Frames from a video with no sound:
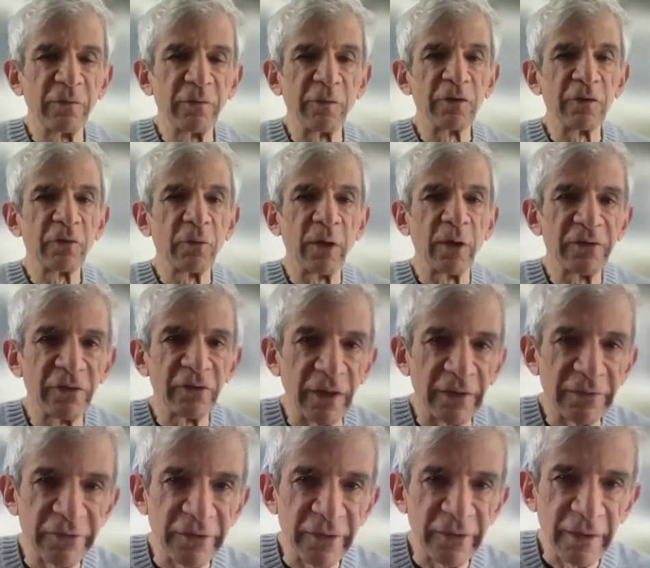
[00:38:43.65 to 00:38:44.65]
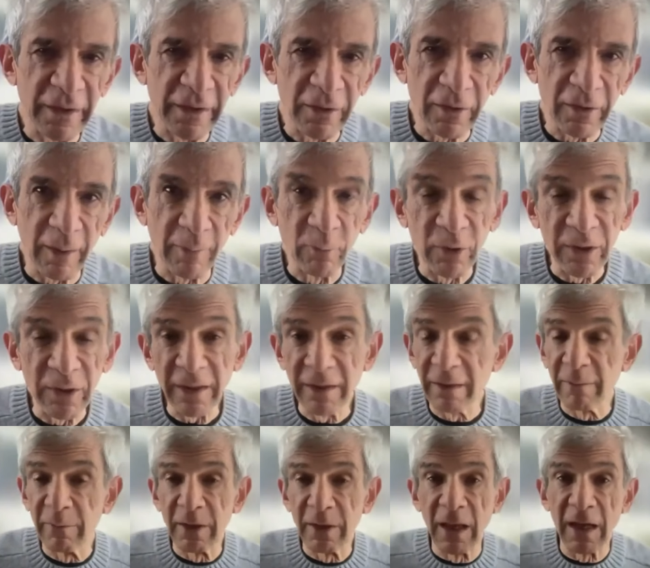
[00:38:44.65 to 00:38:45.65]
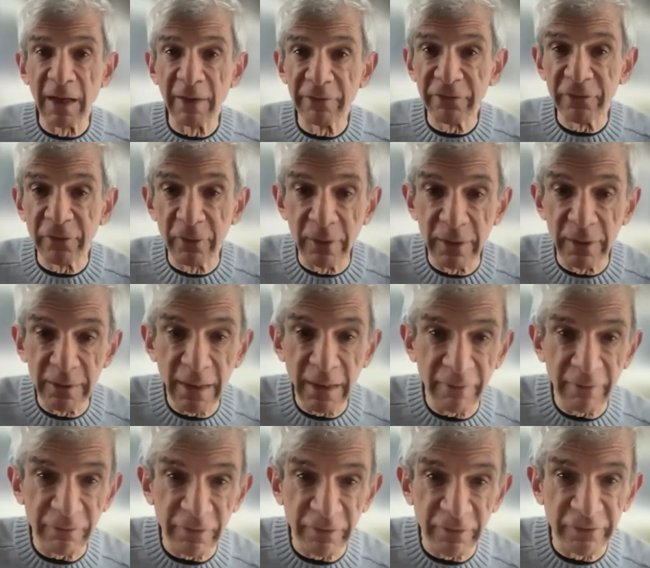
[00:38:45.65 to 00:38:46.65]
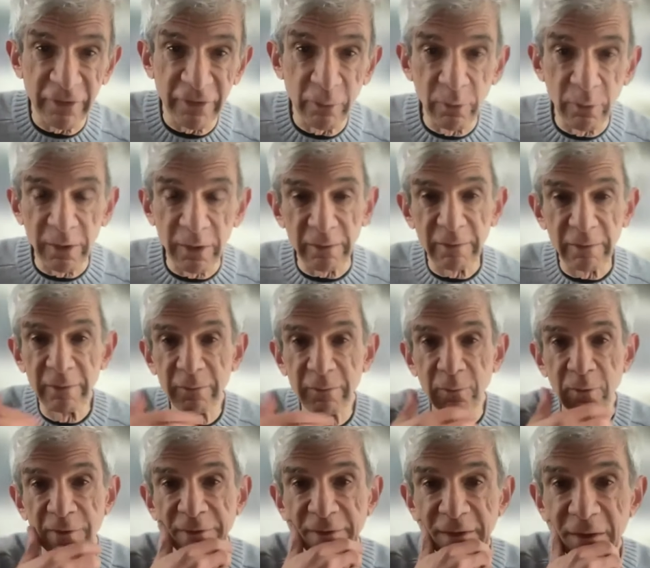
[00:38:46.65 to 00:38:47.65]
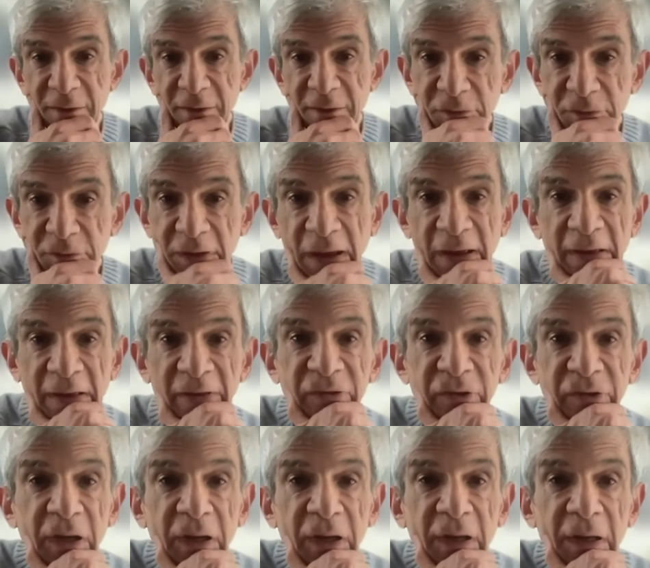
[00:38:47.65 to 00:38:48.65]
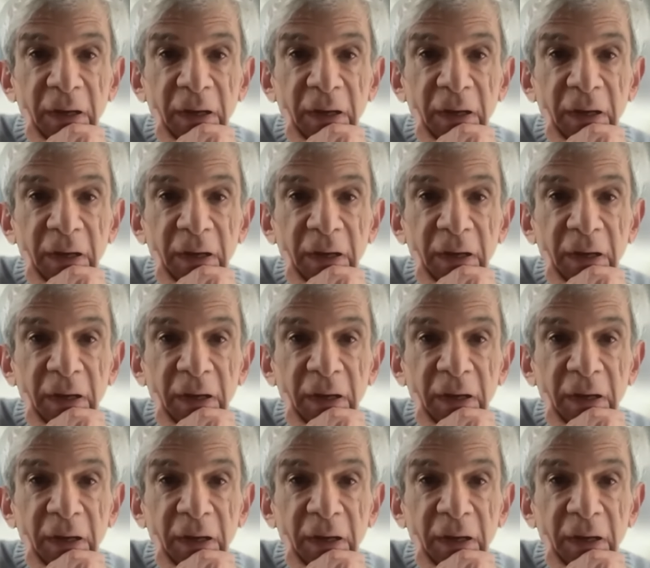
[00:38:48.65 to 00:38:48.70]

the first question I see here, and I'm reading them live, so I have to see what what they even ask.